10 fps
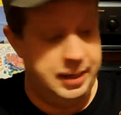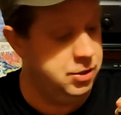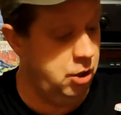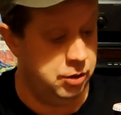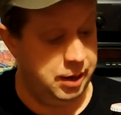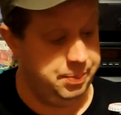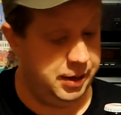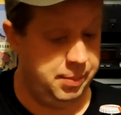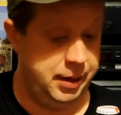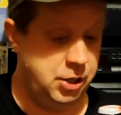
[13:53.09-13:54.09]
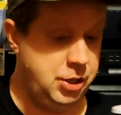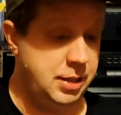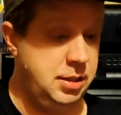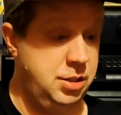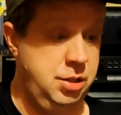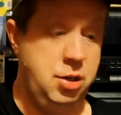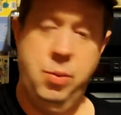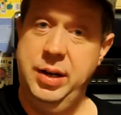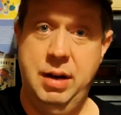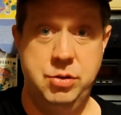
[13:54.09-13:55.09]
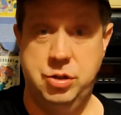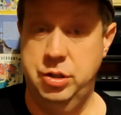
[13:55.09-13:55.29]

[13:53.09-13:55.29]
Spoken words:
It's not a great beer by any chance. It's nowhere near as